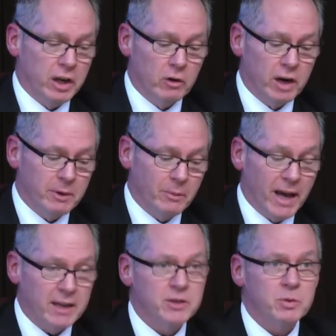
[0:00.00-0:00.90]
agreement
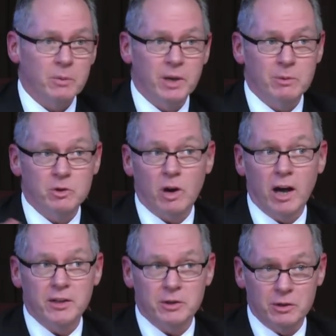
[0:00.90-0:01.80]
matters where people try
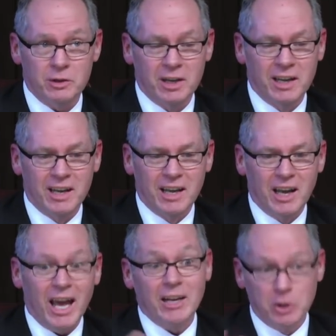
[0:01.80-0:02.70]
to
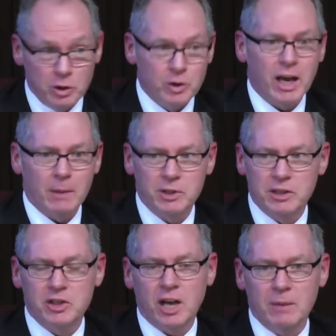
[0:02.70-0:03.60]
and do come to the
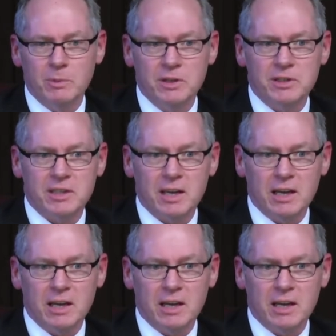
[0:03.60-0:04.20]
chambers